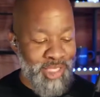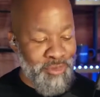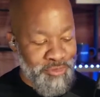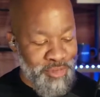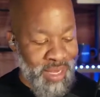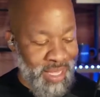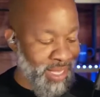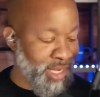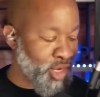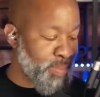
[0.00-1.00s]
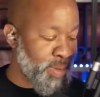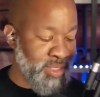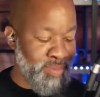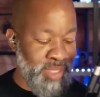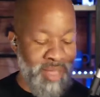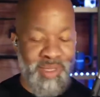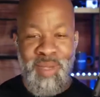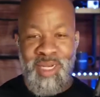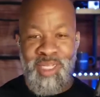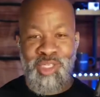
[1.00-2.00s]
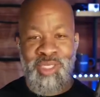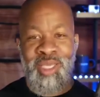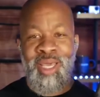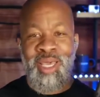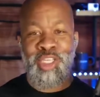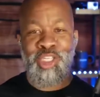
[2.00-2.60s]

I'm still failing a little bit sometimes. I mean, it's just